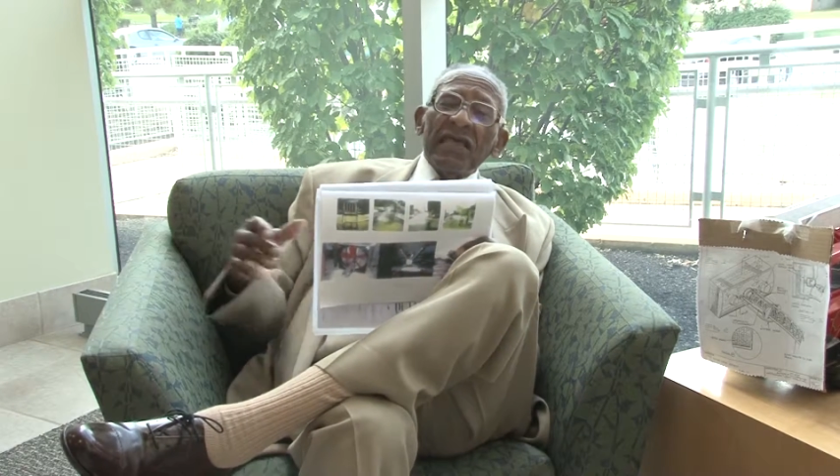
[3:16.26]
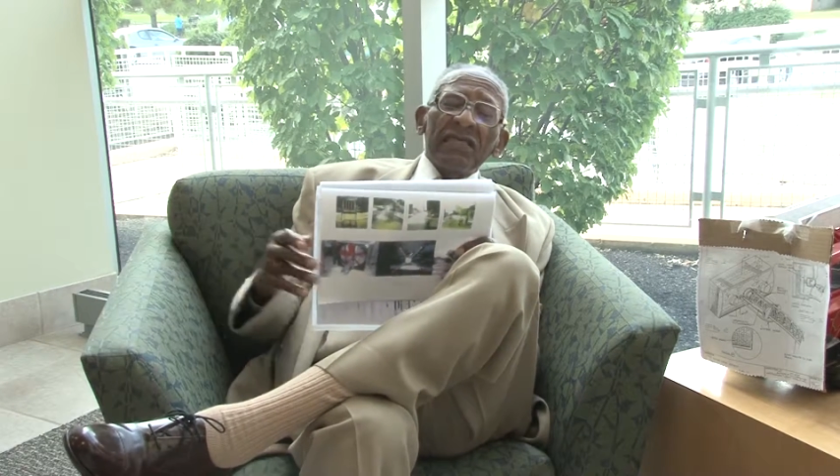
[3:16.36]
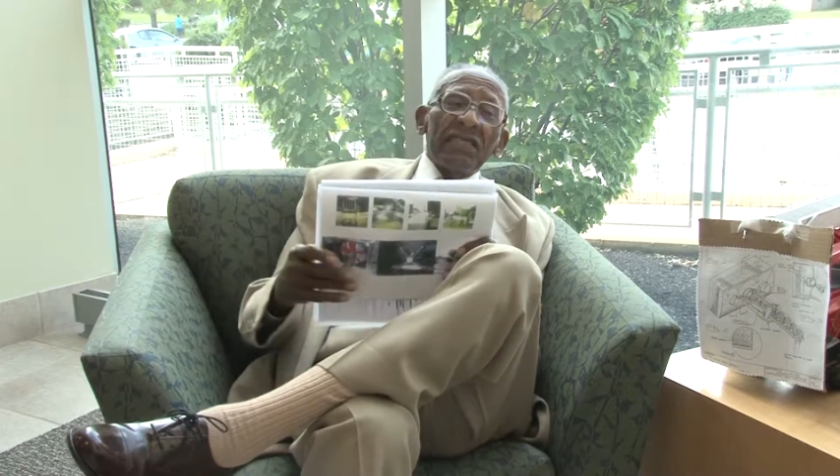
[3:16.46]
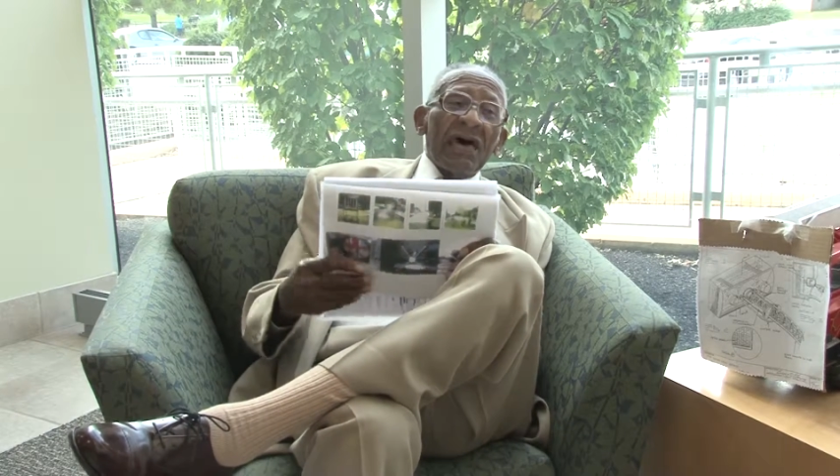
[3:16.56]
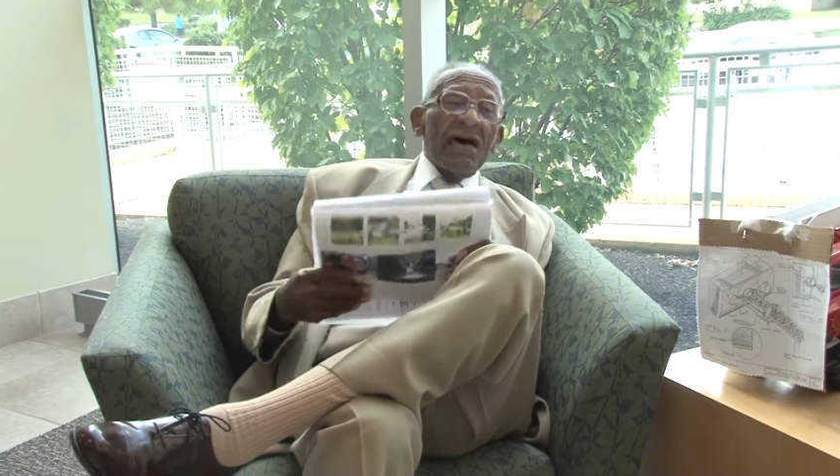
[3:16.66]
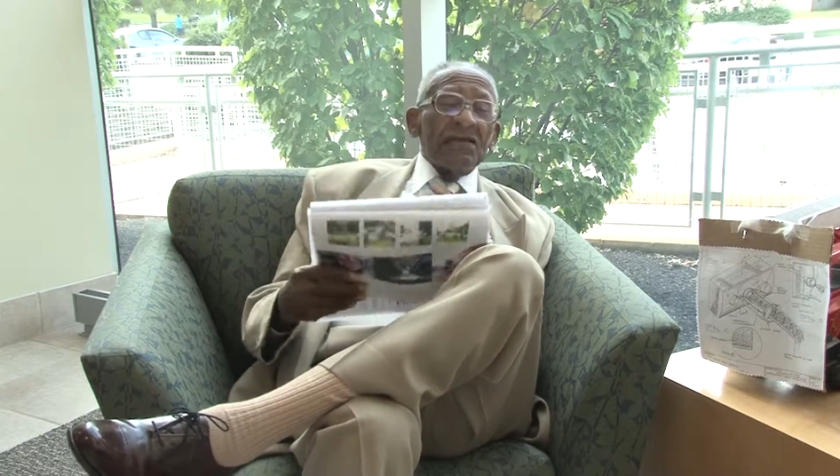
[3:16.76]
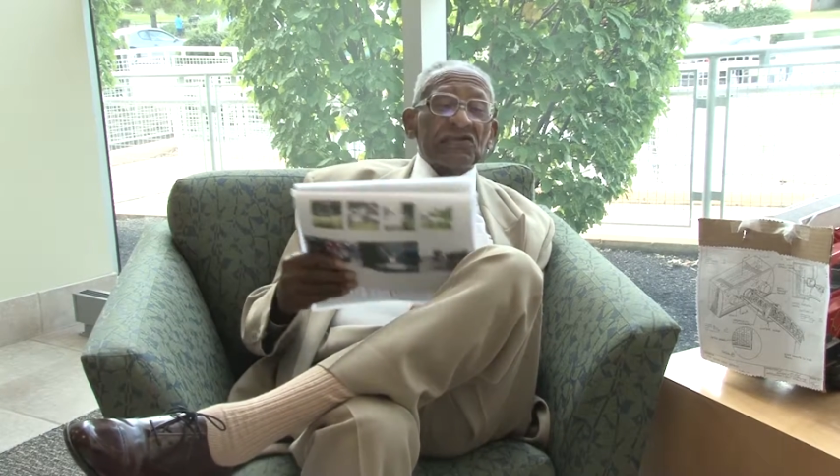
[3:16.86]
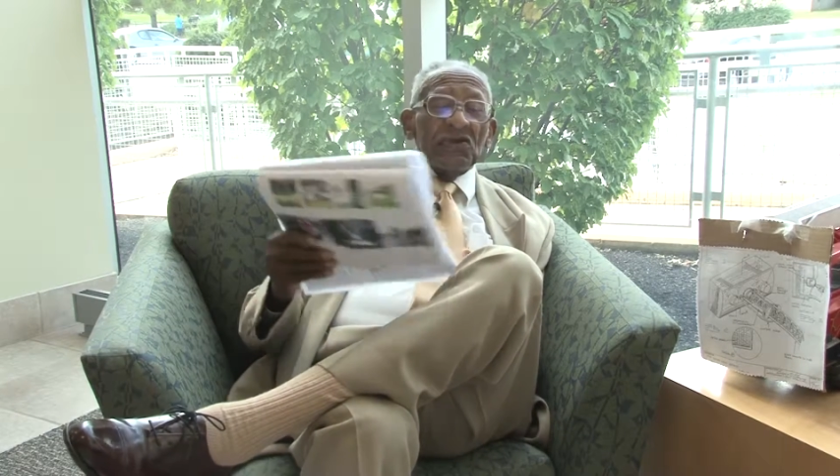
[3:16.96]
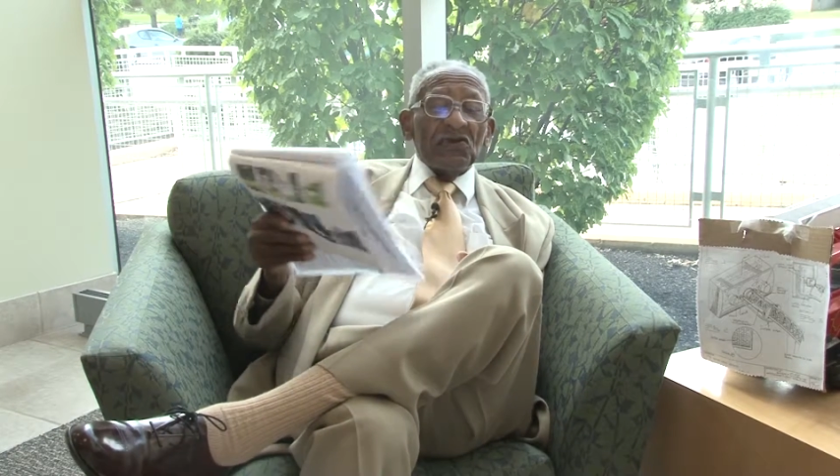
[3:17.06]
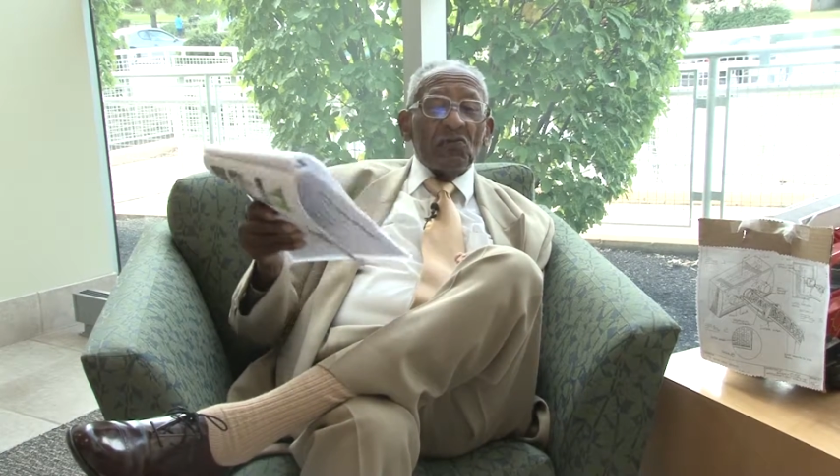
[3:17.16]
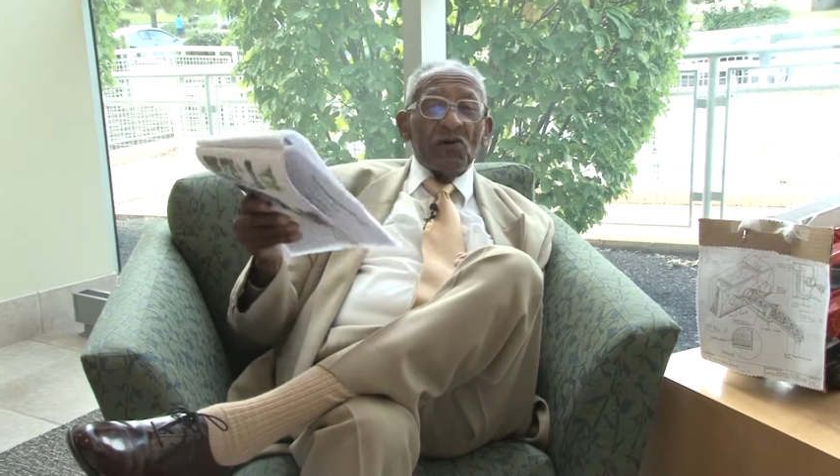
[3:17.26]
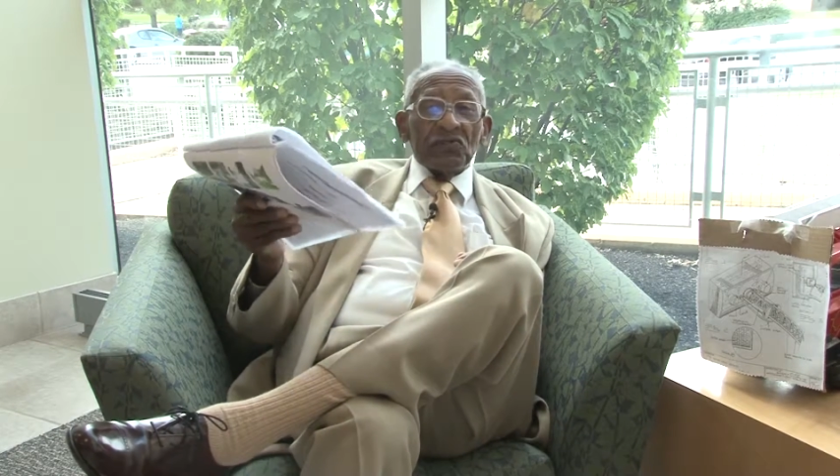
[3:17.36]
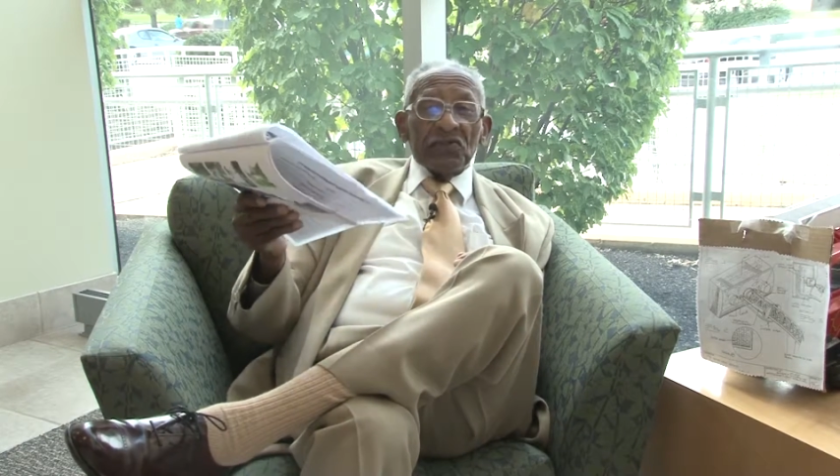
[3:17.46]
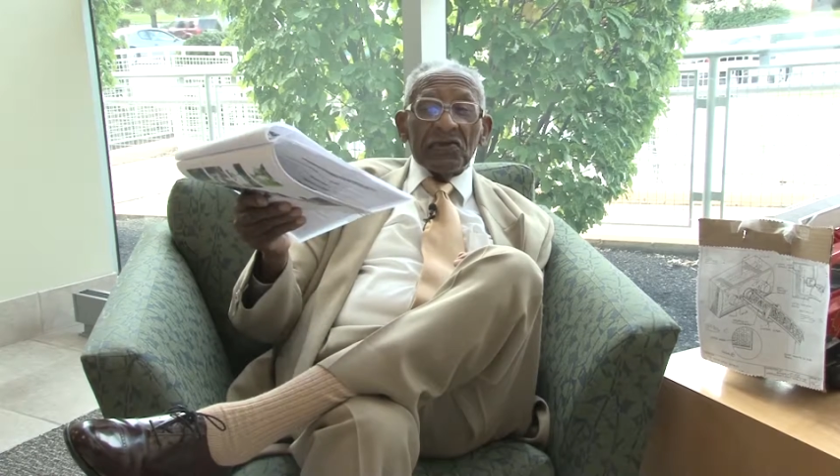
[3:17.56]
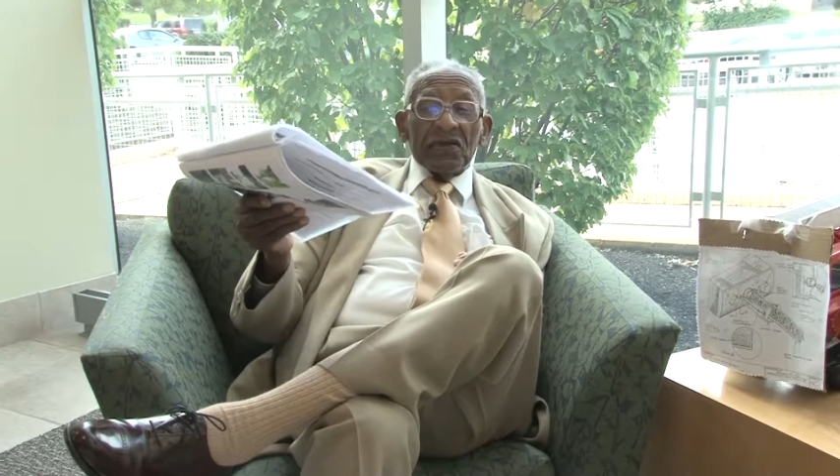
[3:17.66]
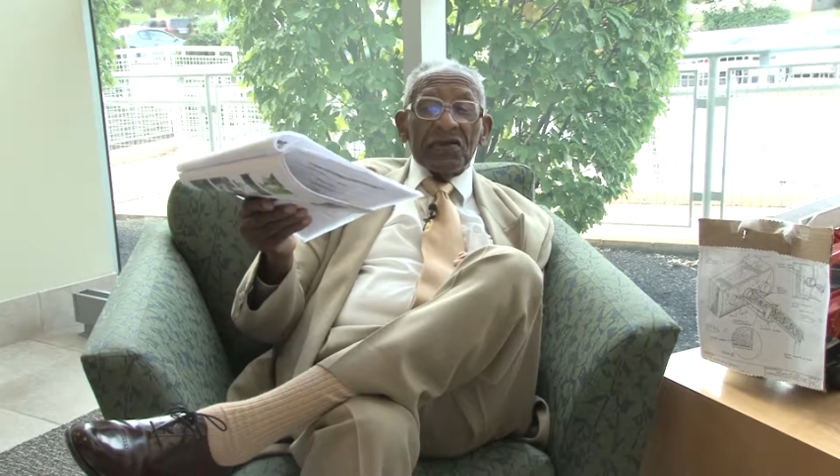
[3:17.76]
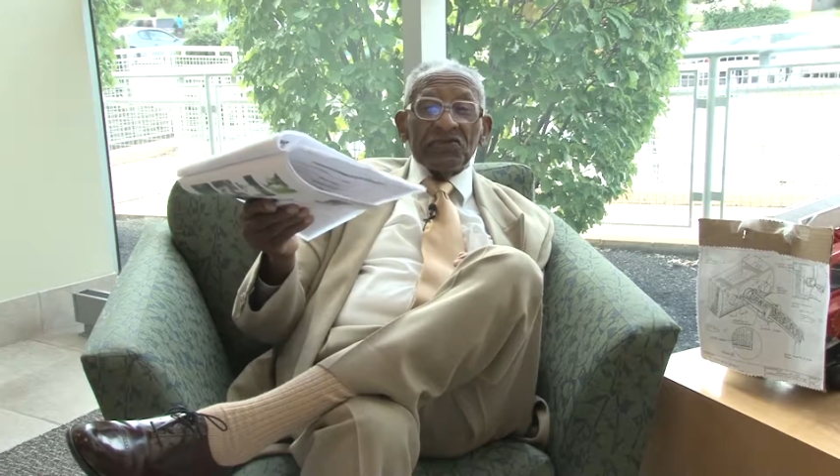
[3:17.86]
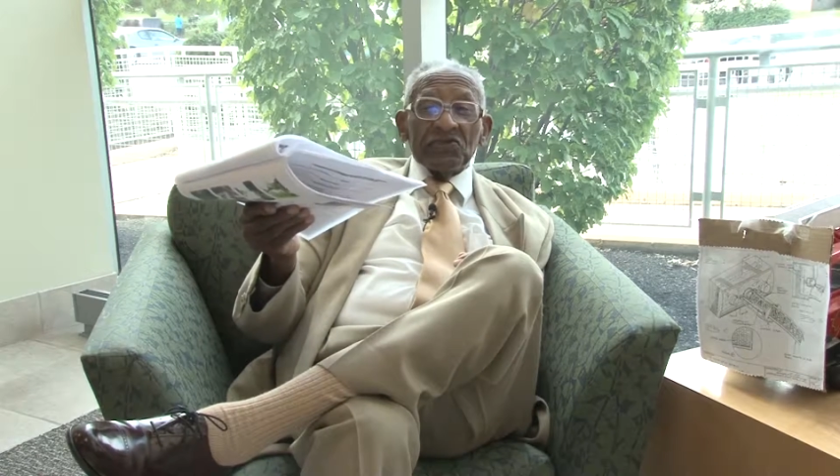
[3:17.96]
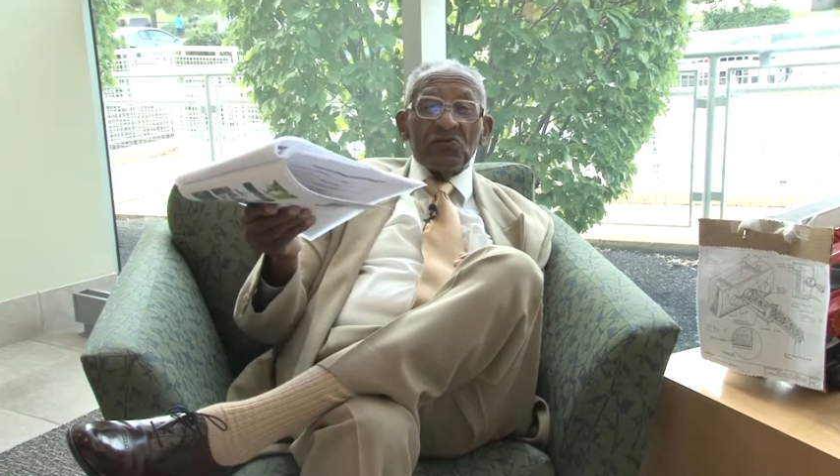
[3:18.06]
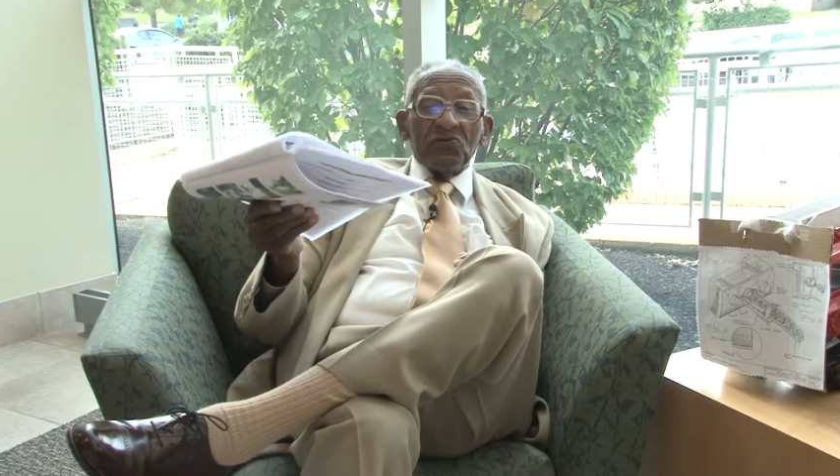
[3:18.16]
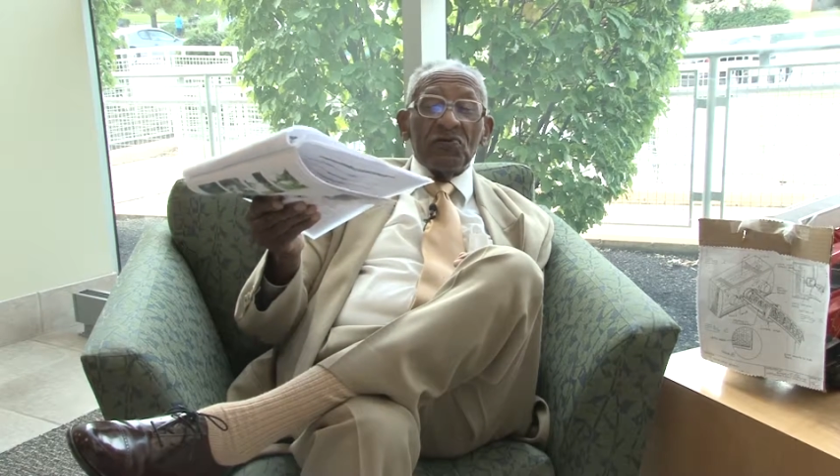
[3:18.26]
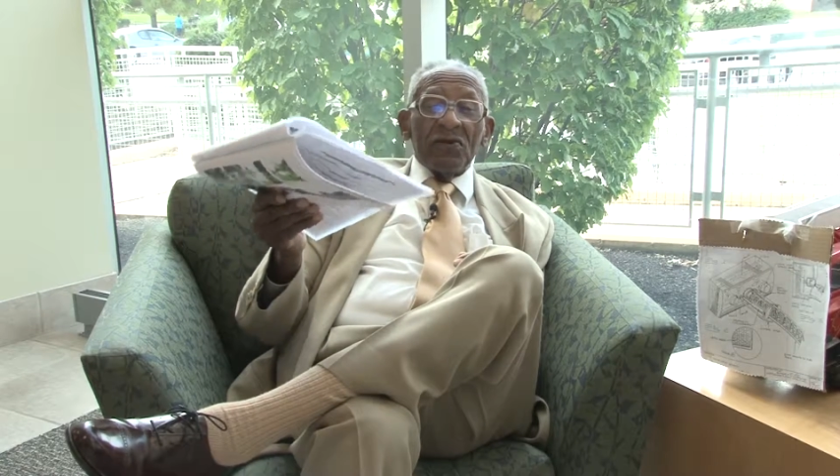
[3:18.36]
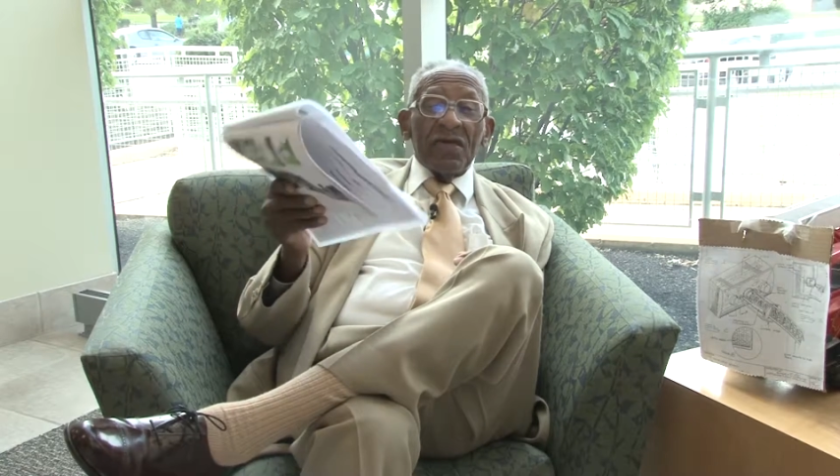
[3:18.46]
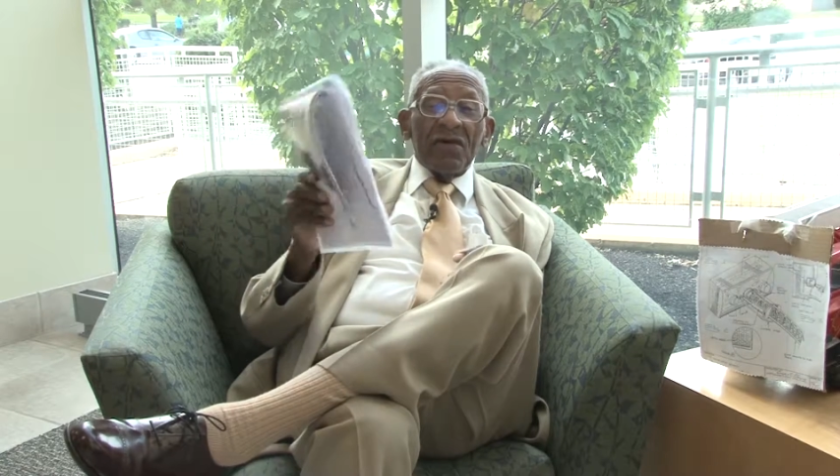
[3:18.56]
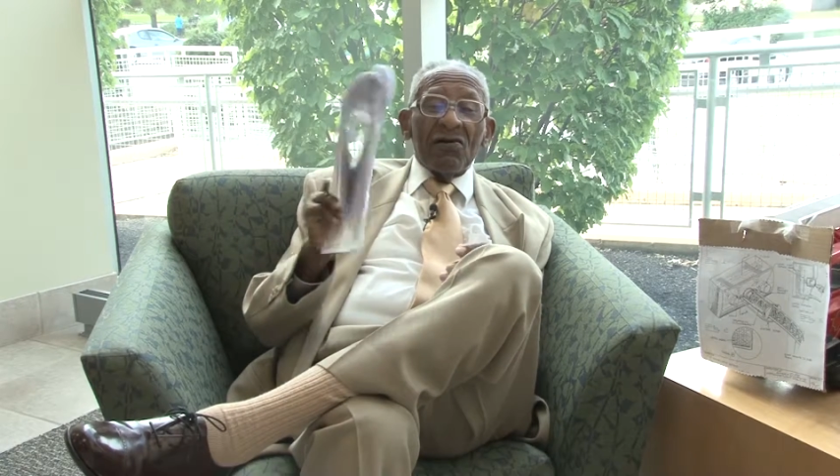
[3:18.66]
Now, I tell you one thing I